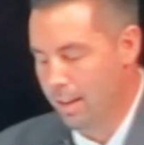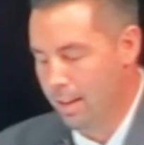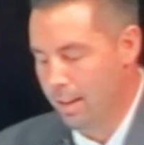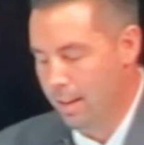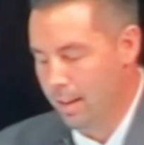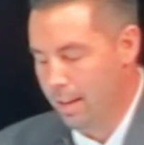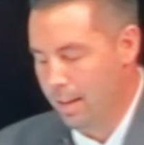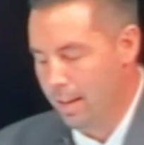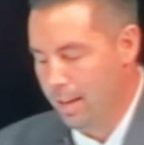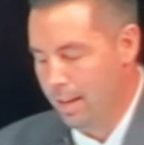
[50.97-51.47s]

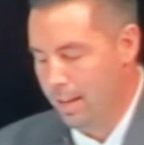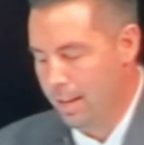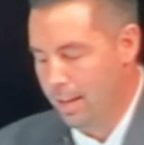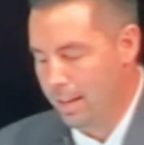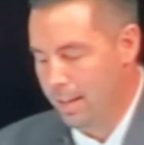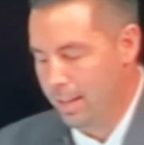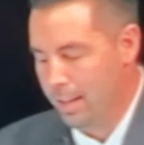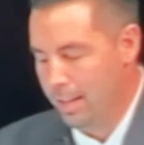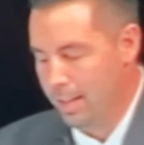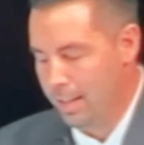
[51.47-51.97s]

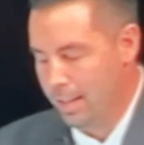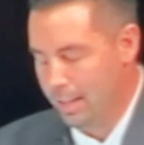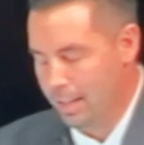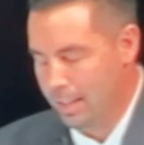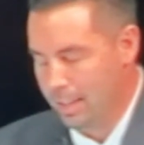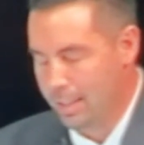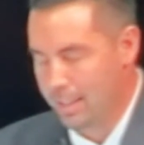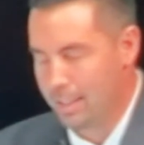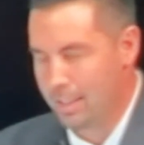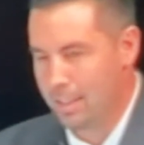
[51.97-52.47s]
And I'd
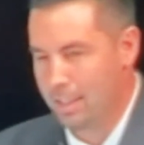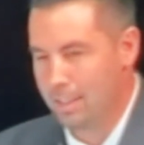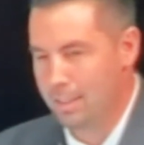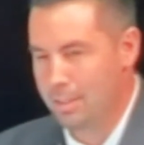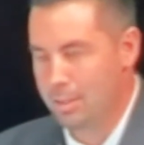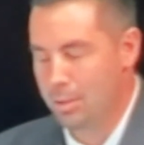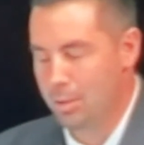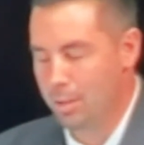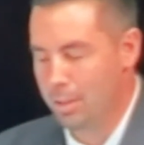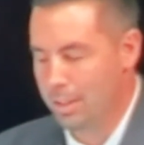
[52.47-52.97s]
like
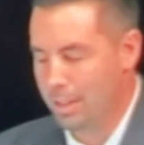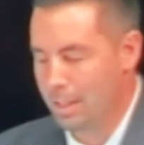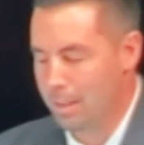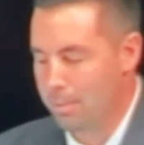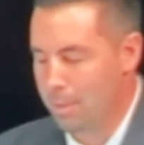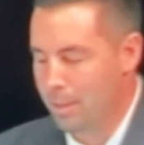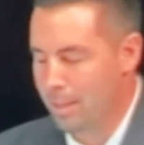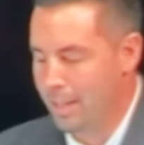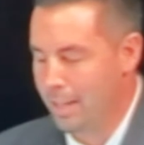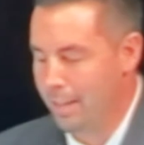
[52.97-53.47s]
you to think
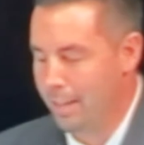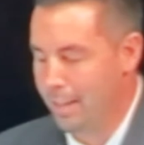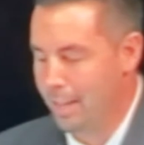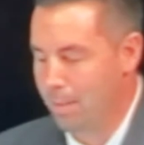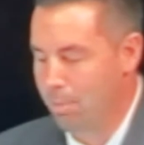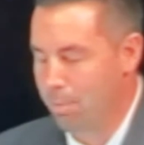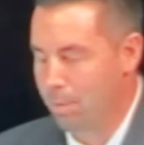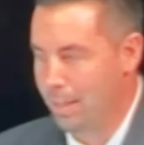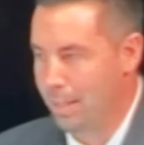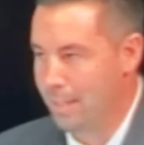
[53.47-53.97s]
about how that
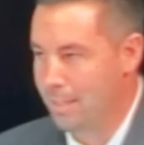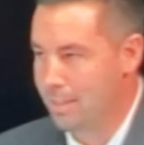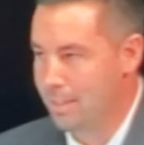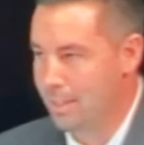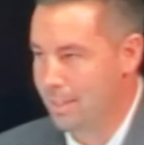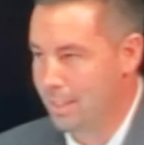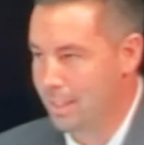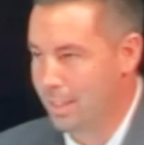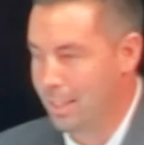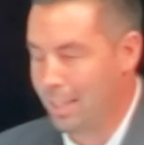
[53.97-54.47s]
applies to
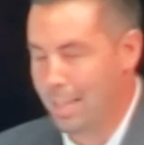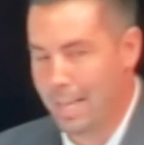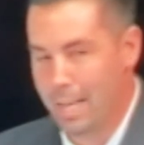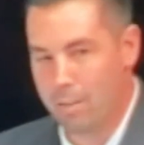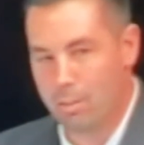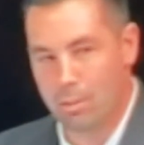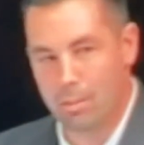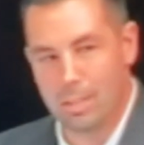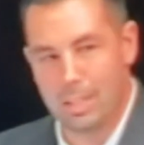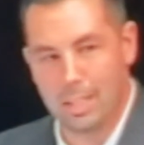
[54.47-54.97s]
the
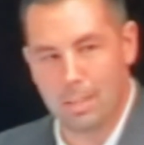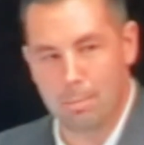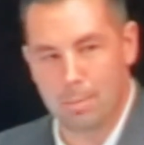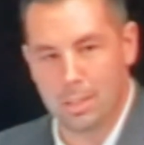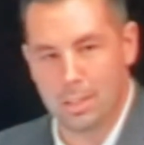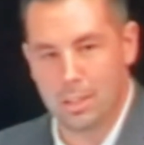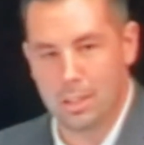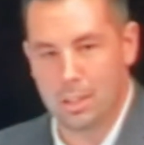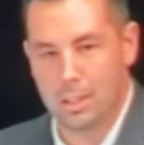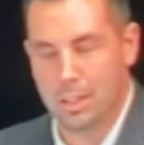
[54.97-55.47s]
collateral
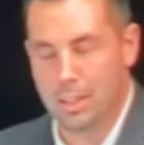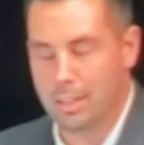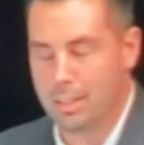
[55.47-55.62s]
damage